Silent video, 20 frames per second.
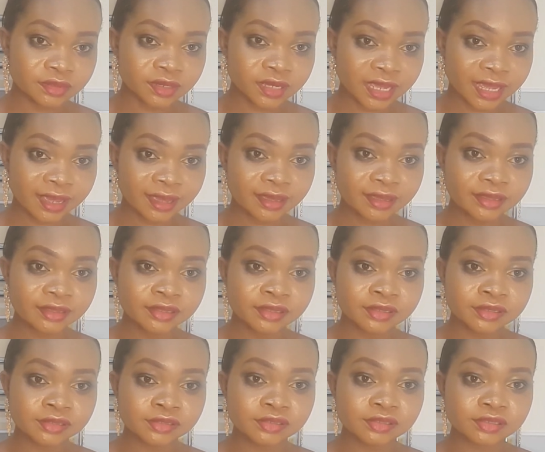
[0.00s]
Okay,
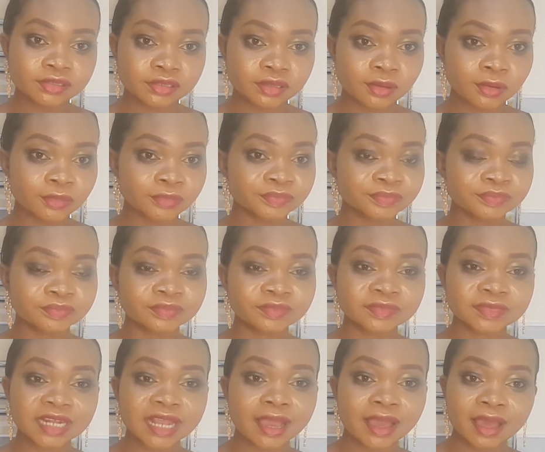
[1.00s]
so
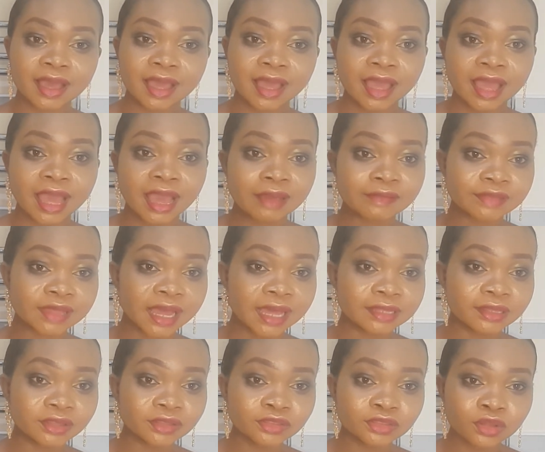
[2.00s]
I
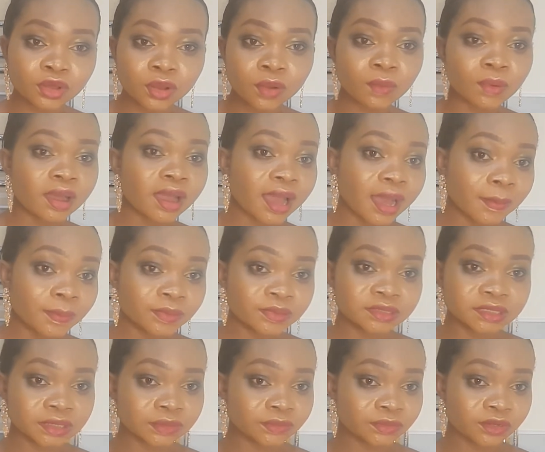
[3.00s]
don't know what
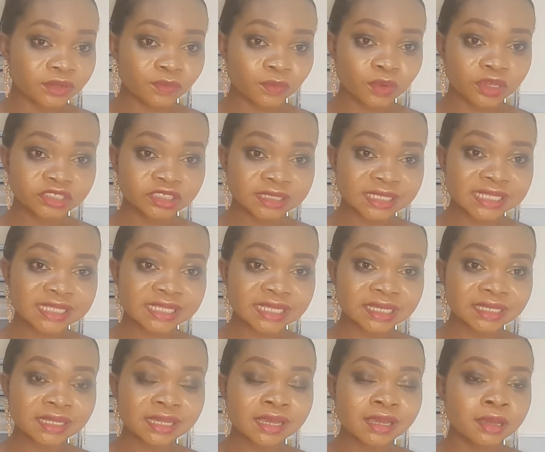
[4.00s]
happened in Washington,
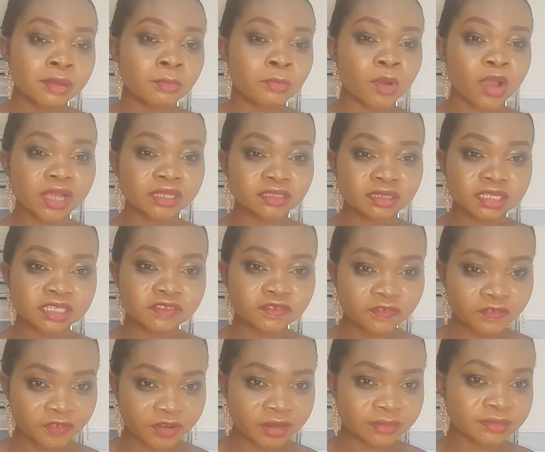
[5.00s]
but I'll just
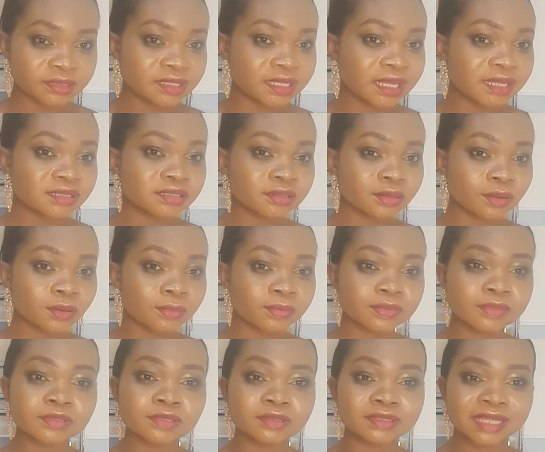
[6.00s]
frame that
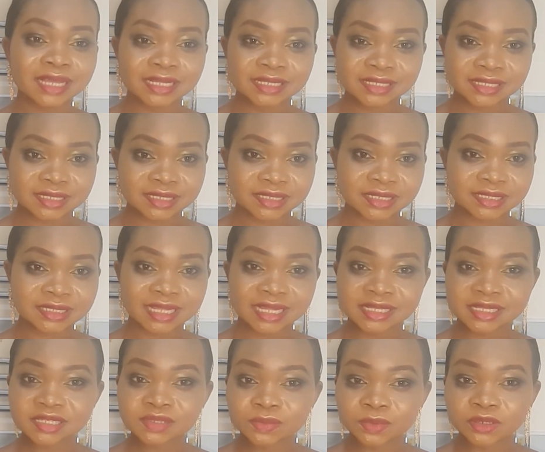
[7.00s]
up. So that is it. That
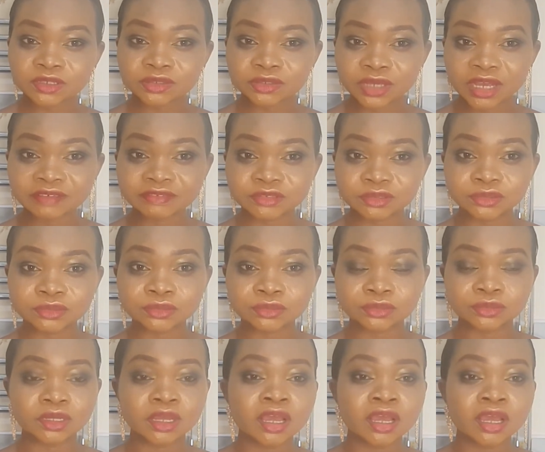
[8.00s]
is what you have to do.